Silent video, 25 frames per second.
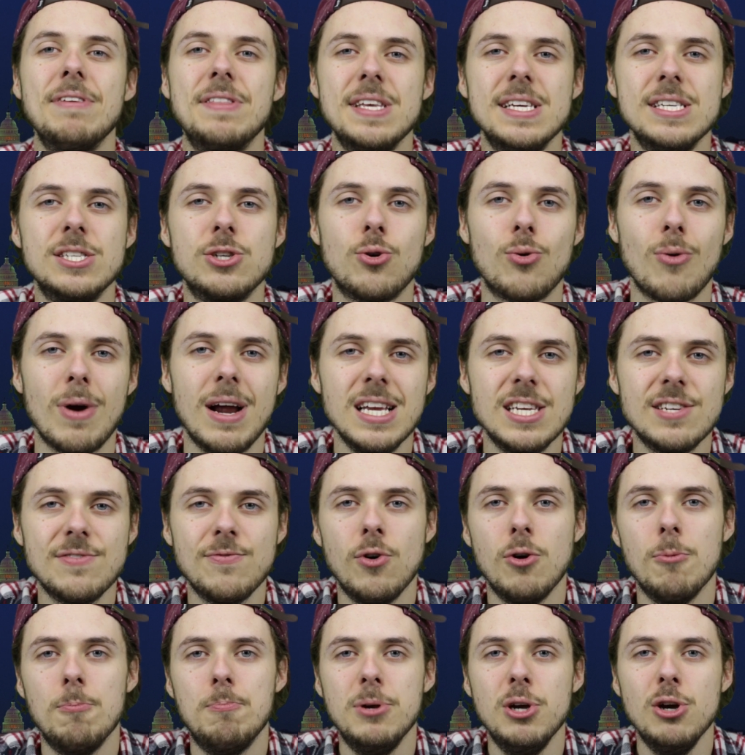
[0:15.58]
that these
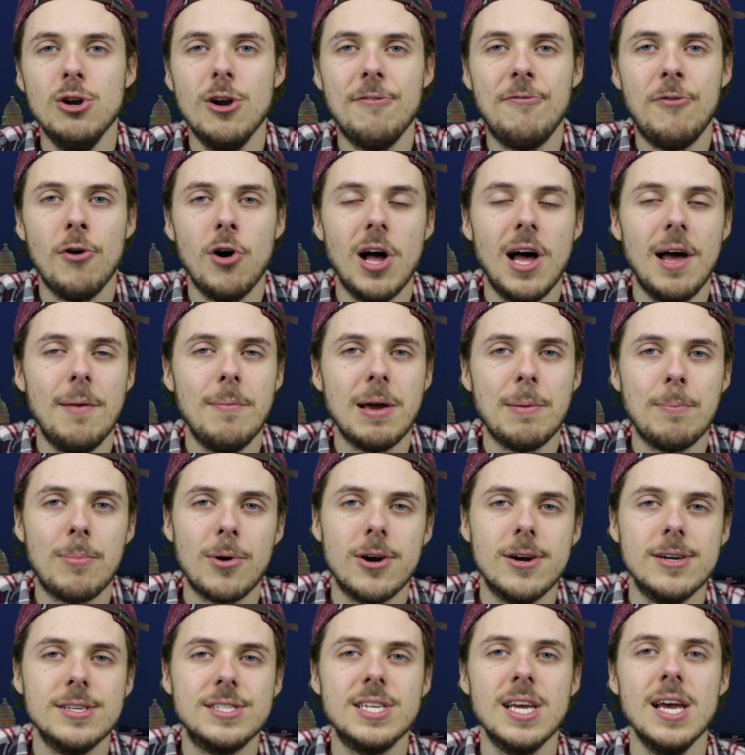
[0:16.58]
graceful, beautiful
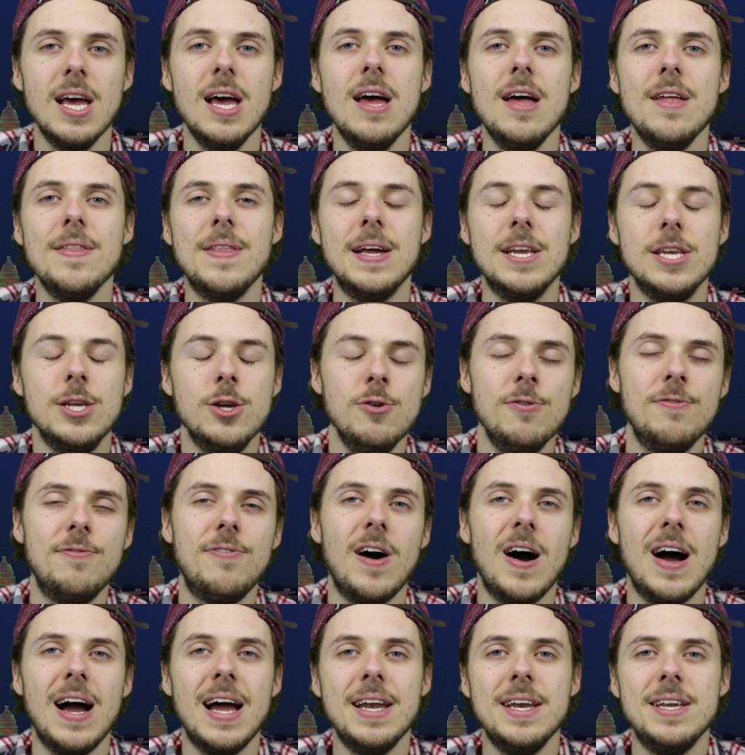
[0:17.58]
hummingbirds that you
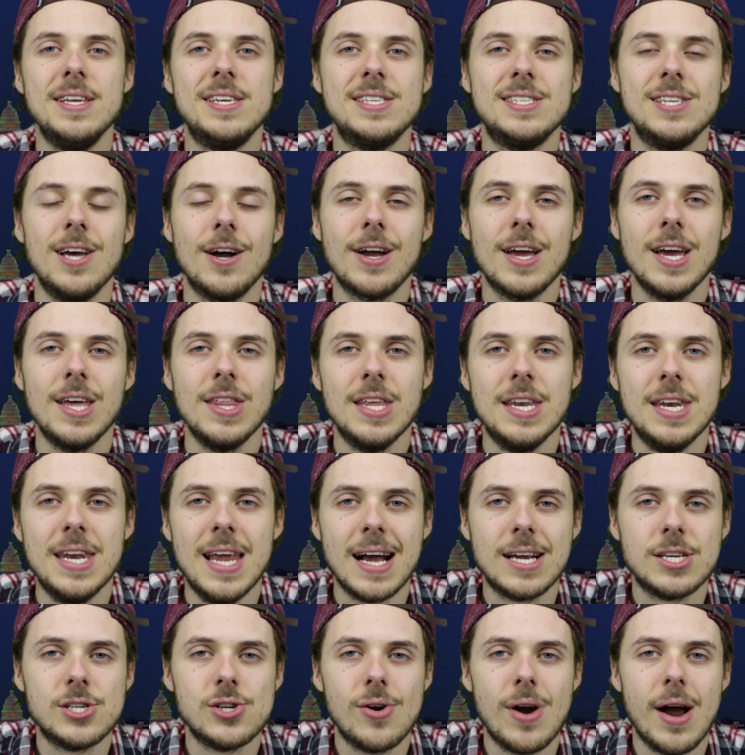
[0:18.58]
find sucking the
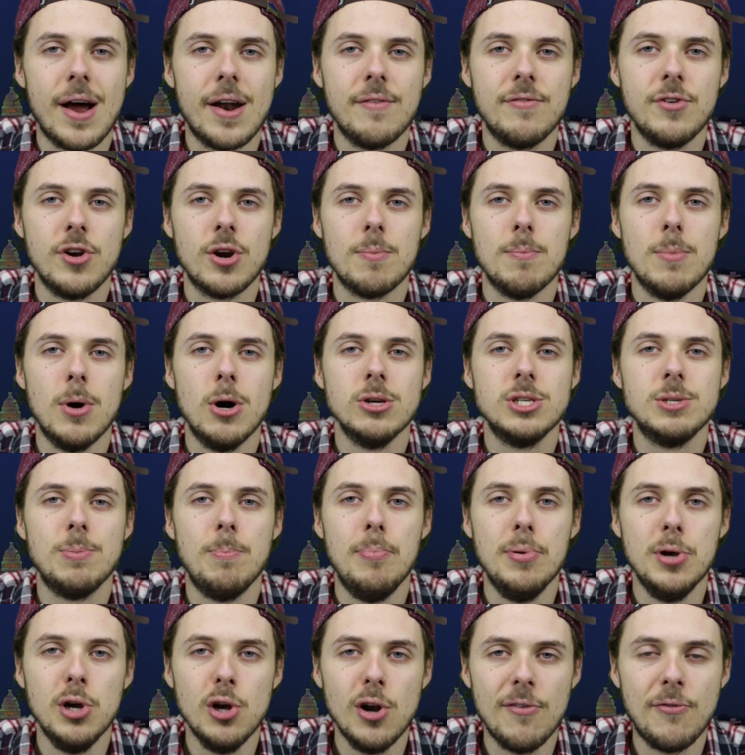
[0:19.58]
nectar out of your
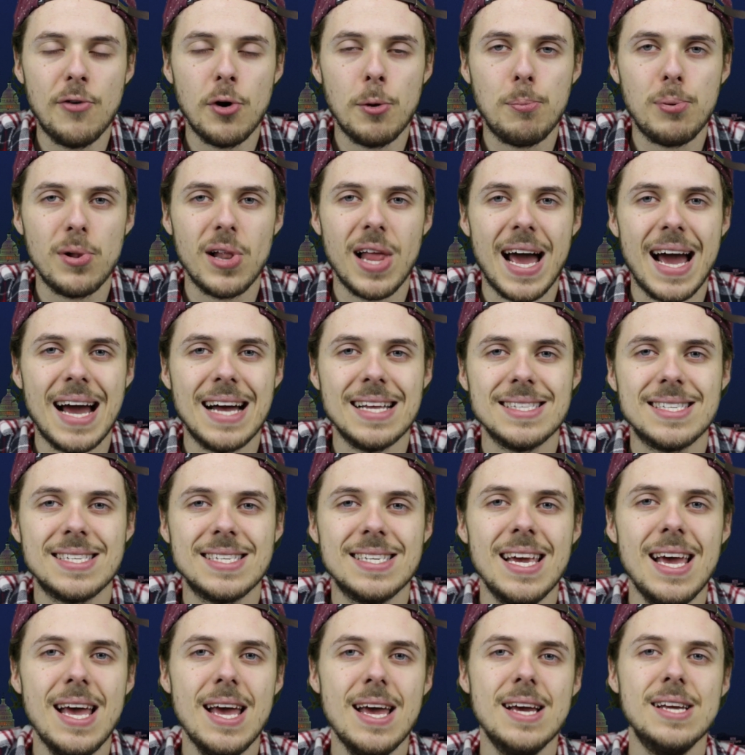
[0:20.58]
most beautiful
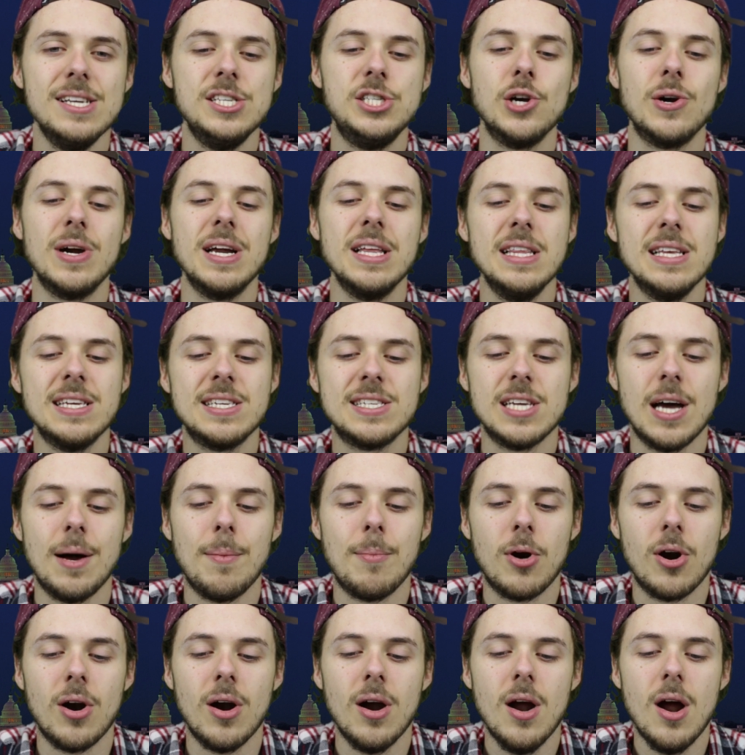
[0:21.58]
plants during the
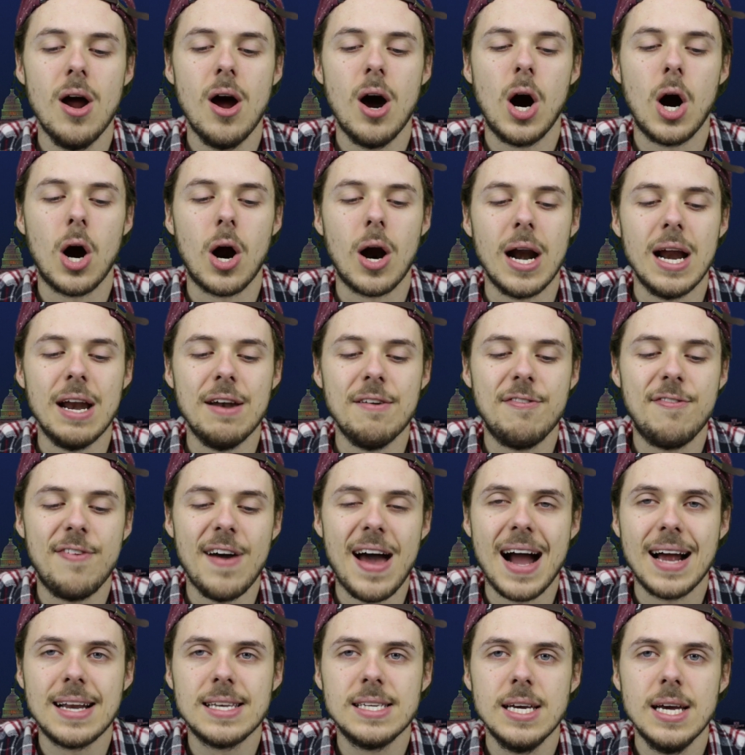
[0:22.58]
summer are in
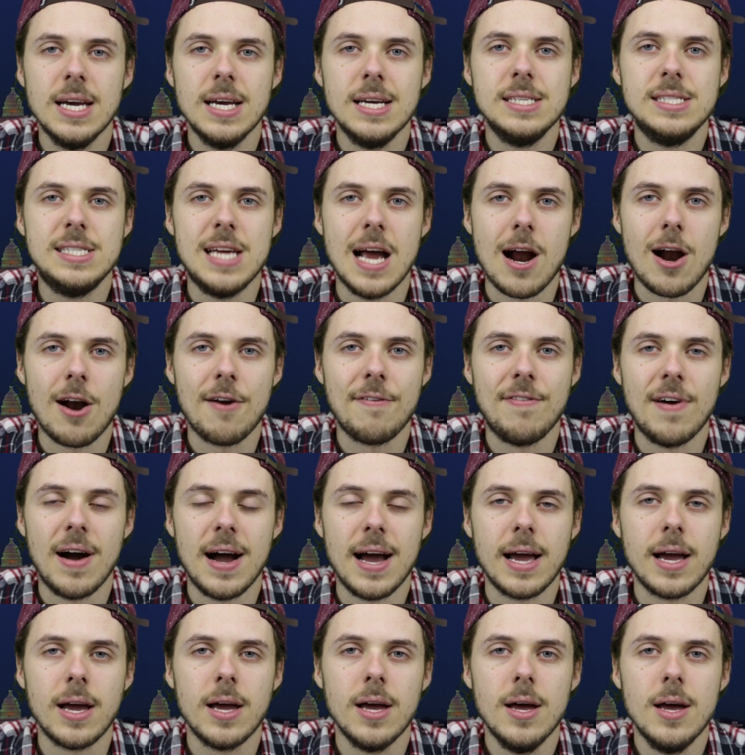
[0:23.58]
fact
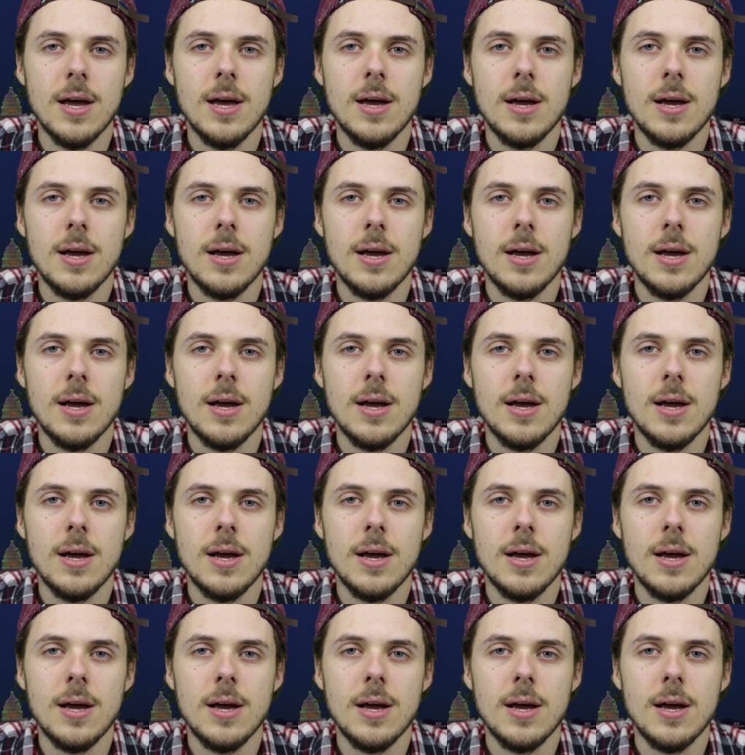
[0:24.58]
terrifying